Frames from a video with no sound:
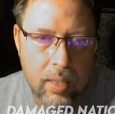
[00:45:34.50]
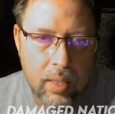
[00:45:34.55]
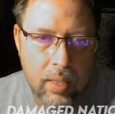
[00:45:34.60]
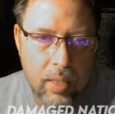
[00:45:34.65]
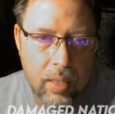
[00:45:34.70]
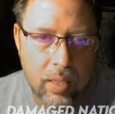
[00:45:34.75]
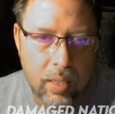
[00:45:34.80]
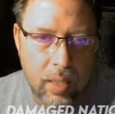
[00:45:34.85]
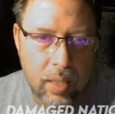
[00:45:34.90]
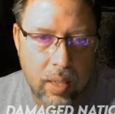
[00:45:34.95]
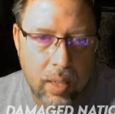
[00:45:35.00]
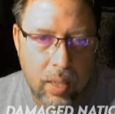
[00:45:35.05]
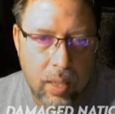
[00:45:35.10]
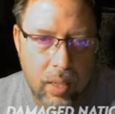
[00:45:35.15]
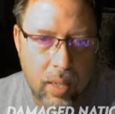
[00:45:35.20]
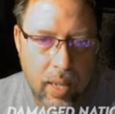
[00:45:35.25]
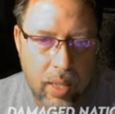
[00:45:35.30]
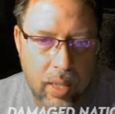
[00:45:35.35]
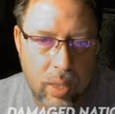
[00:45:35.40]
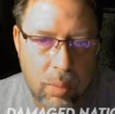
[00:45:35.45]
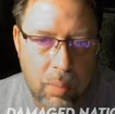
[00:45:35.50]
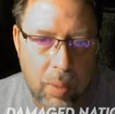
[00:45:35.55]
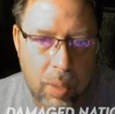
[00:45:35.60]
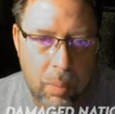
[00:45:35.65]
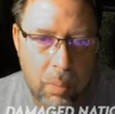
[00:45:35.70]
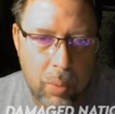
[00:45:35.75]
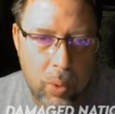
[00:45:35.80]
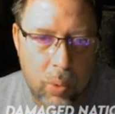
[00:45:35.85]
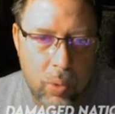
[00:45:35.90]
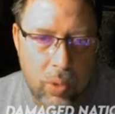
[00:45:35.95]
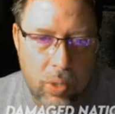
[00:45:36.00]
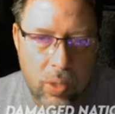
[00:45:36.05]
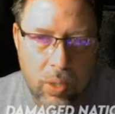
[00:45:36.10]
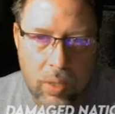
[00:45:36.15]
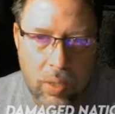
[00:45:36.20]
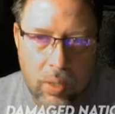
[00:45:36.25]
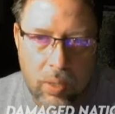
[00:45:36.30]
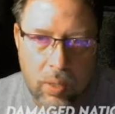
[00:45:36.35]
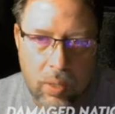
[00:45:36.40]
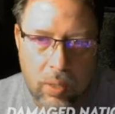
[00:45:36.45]
an XP booster.
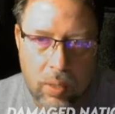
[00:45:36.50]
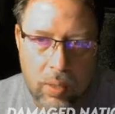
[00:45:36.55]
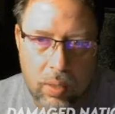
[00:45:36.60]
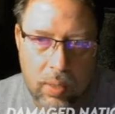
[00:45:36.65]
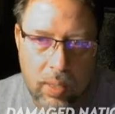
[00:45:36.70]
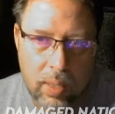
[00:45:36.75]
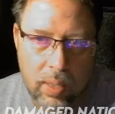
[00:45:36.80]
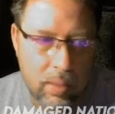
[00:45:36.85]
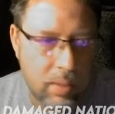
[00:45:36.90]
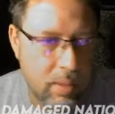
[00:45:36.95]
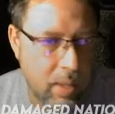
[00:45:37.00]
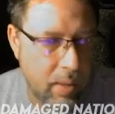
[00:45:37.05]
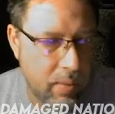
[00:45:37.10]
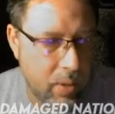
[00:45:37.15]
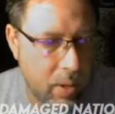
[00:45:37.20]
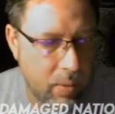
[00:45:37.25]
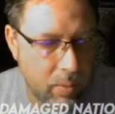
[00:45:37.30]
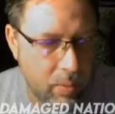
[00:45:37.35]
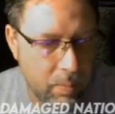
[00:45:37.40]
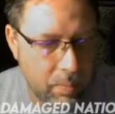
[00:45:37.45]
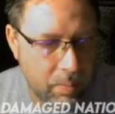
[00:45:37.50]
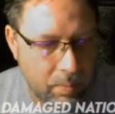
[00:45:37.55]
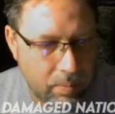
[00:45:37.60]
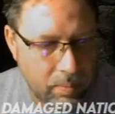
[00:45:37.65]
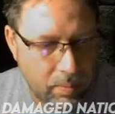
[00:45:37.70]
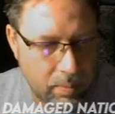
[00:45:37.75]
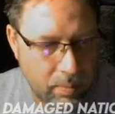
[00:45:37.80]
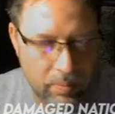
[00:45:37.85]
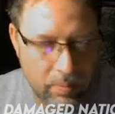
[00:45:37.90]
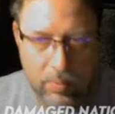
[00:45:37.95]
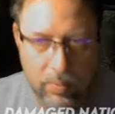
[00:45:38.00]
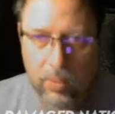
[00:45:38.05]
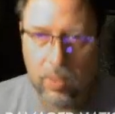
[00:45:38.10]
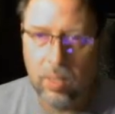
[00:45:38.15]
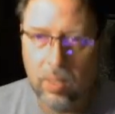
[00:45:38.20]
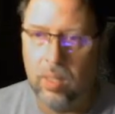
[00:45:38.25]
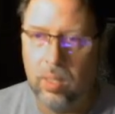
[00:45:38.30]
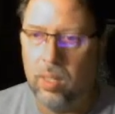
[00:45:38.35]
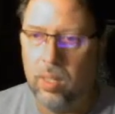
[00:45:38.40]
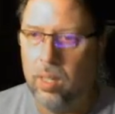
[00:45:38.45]
Got 7 of them.
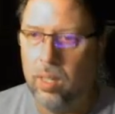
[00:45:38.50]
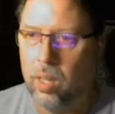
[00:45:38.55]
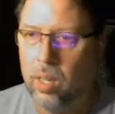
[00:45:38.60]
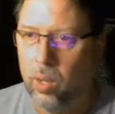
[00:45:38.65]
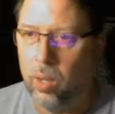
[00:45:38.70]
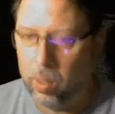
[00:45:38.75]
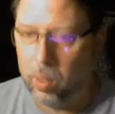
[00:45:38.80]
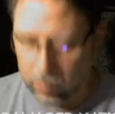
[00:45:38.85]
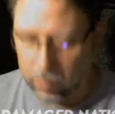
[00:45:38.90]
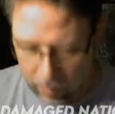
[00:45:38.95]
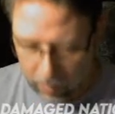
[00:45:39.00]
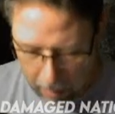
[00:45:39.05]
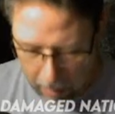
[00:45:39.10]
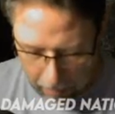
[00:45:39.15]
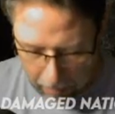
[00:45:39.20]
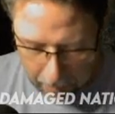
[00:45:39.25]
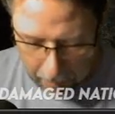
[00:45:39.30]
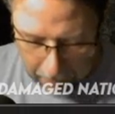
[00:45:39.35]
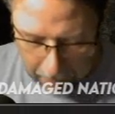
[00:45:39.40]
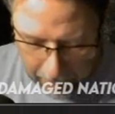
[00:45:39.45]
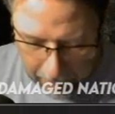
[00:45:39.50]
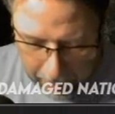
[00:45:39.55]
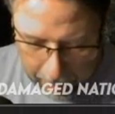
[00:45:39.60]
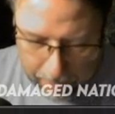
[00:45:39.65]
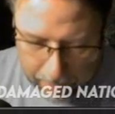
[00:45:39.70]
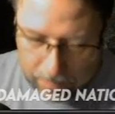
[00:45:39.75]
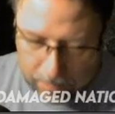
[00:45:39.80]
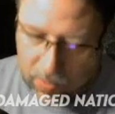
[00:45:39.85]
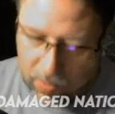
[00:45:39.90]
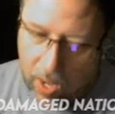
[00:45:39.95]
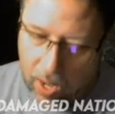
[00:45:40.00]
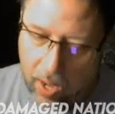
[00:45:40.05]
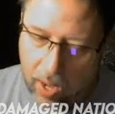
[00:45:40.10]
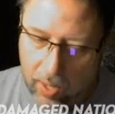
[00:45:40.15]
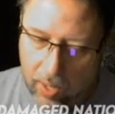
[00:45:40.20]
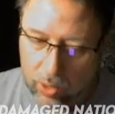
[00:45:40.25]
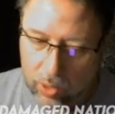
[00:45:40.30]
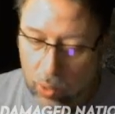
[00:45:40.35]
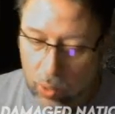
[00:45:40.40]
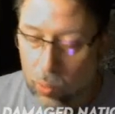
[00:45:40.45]
Okay.
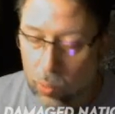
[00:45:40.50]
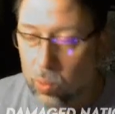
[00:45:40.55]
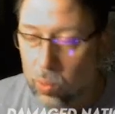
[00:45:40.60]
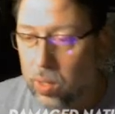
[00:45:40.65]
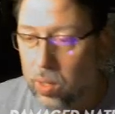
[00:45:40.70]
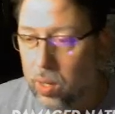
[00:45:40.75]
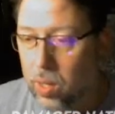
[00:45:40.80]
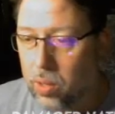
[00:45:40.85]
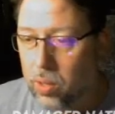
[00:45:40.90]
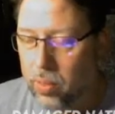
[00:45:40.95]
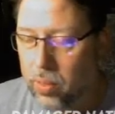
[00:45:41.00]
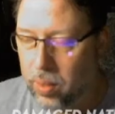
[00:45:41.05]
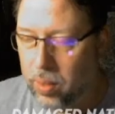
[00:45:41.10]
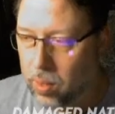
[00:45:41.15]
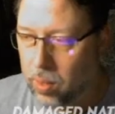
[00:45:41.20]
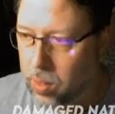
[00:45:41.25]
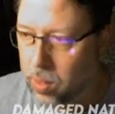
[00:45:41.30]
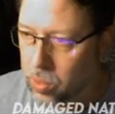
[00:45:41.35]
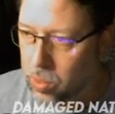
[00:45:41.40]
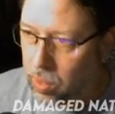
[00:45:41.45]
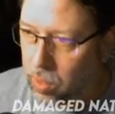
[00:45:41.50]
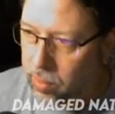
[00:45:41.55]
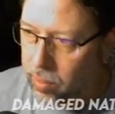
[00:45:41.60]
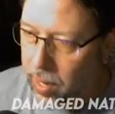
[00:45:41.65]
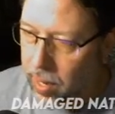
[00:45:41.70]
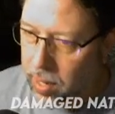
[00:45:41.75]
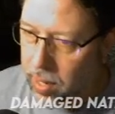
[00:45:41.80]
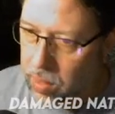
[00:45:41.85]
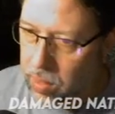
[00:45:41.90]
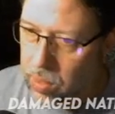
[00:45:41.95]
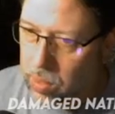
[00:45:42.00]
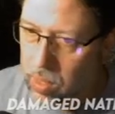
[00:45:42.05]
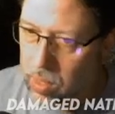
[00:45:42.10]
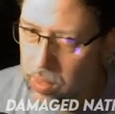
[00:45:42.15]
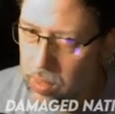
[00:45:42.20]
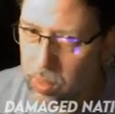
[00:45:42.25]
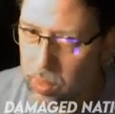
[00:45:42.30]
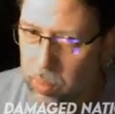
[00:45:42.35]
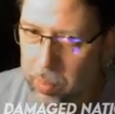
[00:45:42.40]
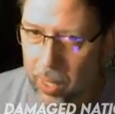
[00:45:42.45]
So another thing that this server has is the
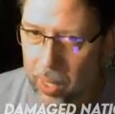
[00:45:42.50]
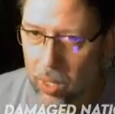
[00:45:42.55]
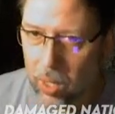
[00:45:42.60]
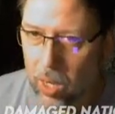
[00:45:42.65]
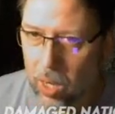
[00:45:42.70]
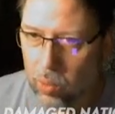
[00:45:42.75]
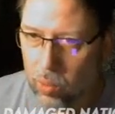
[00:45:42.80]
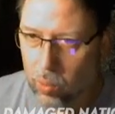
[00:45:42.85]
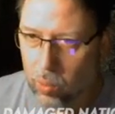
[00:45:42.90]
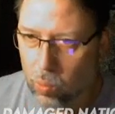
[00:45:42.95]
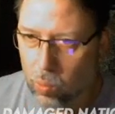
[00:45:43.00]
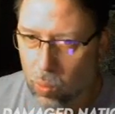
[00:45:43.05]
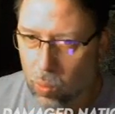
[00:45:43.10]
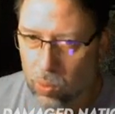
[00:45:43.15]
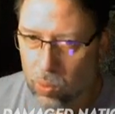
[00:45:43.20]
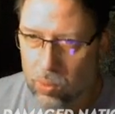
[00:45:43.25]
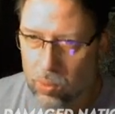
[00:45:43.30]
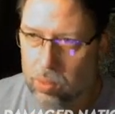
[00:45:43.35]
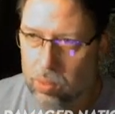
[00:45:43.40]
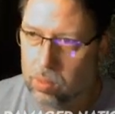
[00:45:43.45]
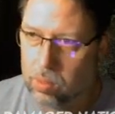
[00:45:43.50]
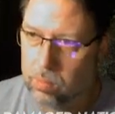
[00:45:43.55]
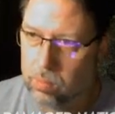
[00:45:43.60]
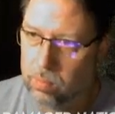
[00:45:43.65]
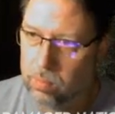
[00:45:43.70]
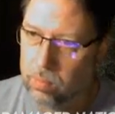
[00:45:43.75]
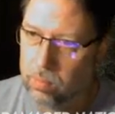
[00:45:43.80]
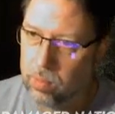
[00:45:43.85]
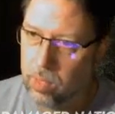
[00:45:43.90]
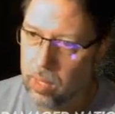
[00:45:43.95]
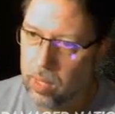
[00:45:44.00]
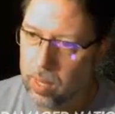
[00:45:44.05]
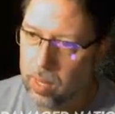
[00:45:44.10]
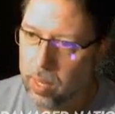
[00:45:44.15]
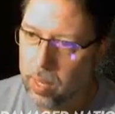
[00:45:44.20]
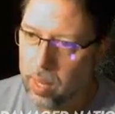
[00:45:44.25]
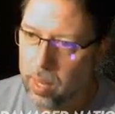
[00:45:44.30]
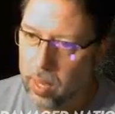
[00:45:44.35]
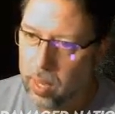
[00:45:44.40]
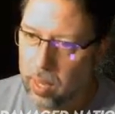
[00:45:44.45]
Paragon rewards,
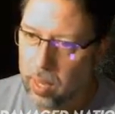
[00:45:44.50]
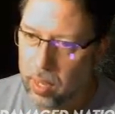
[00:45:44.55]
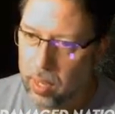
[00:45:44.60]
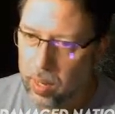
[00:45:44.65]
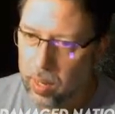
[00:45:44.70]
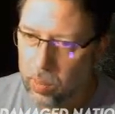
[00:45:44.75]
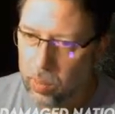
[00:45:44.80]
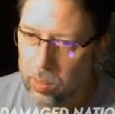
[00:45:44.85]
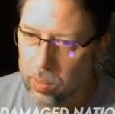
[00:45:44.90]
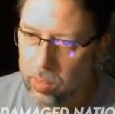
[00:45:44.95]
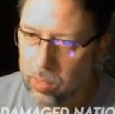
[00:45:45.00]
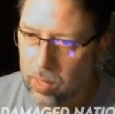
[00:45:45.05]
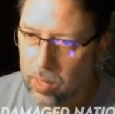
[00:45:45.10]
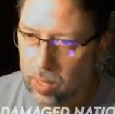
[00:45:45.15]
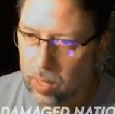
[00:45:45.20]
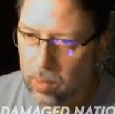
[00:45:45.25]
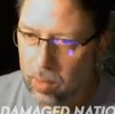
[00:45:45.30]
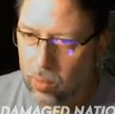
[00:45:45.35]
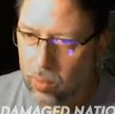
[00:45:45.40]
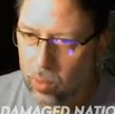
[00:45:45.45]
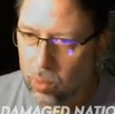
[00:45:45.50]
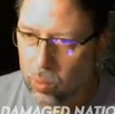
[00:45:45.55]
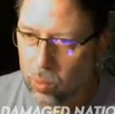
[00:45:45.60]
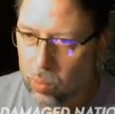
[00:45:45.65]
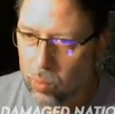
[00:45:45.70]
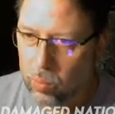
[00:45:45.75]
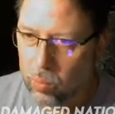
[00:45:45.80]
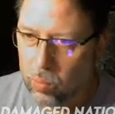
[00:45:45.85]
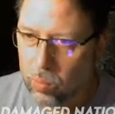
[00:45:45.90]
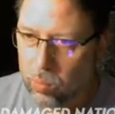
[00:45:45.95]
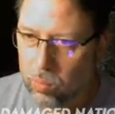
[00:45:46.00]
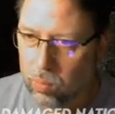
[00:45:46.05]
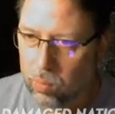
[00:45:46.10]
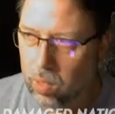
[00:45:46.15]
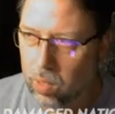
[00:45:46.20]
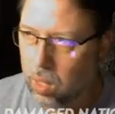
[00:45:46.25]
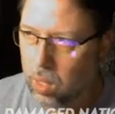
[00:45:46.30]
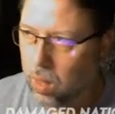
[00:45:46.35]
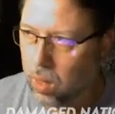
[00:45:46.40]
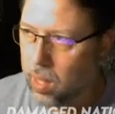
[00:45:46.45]
and I want to say they give you a
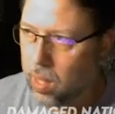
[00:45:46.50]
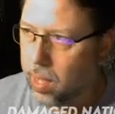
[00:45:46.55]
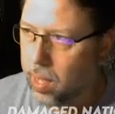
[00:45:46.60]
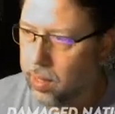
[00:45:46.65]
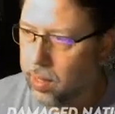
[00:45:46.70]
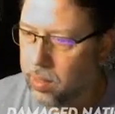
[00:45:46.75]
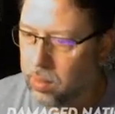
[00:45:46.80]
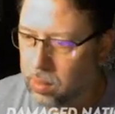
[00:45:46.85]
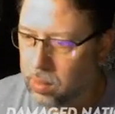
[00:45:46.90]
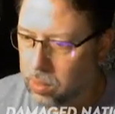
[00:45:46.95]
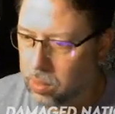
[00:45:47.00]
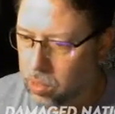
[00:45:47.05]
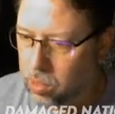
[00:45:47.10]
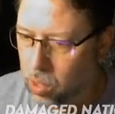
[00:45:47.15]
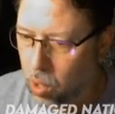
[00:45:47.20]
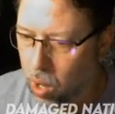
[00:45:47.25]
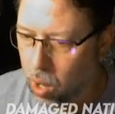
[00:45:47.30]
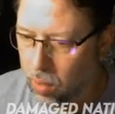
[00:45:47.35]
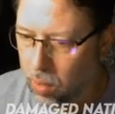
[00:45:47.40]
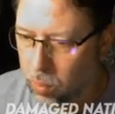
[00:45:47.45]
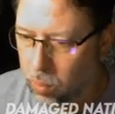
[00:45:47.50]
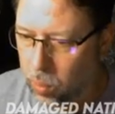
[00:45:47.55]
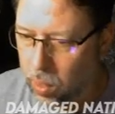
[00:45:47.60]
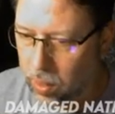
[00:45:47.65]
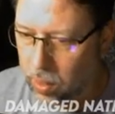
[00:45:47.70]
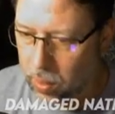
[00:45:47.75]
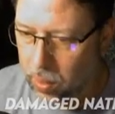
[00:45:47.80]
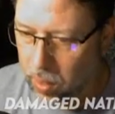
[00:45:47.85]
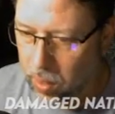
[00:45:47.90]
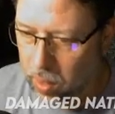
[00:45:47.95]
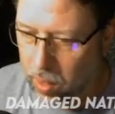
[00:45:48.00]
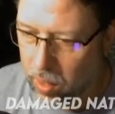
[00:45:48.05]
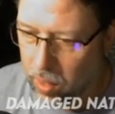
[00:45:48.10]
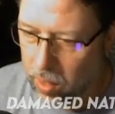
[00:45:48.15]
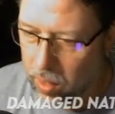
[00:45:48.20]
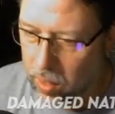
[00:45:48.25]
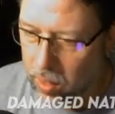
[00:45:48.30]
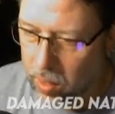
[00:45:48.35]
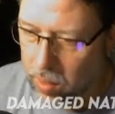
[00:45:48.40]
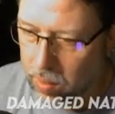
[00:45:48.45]
lot to start off with.
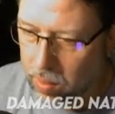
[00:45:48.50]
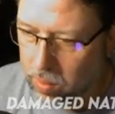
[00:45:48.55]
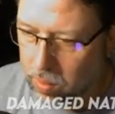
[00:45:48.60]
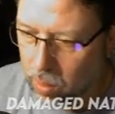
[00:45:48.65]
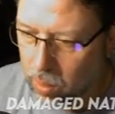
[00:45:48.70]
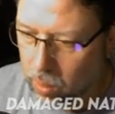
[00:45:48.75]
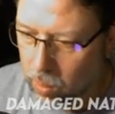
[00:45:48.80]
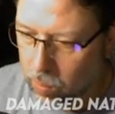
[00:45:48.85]
So